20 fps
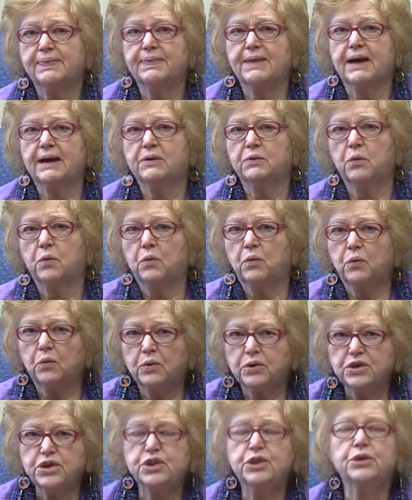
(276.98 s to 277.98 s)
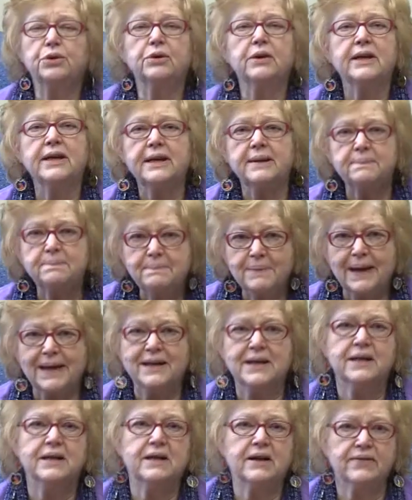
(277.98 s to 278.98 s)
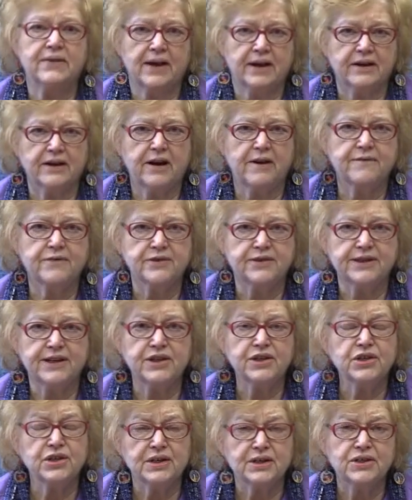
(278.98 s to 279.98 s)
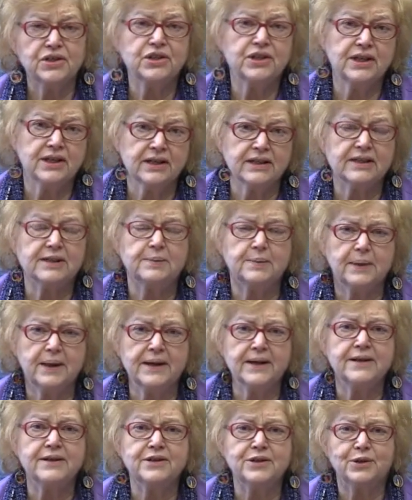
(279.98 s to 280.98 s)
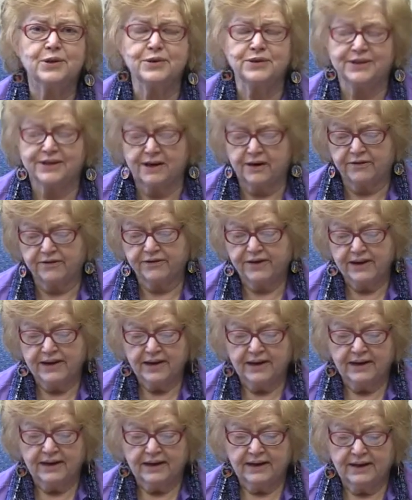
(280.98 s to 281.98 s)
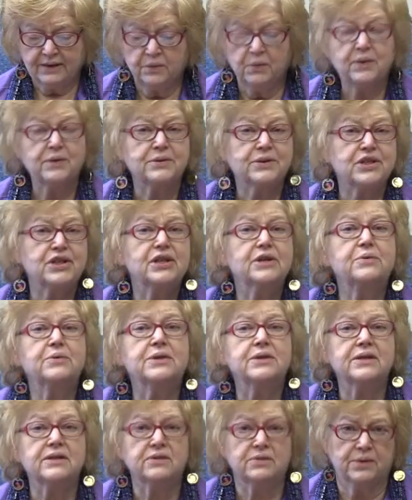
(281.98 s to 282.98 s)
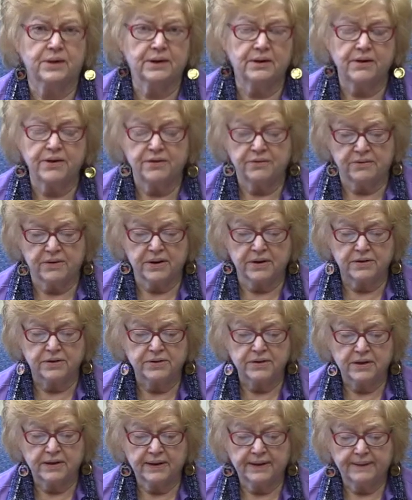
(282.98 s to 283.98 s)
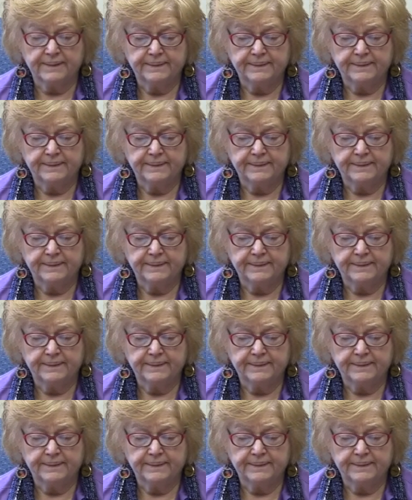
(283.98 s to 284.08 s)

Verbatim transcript: that was surely embedded in that conversation as she explained herself and what she was doing on the road.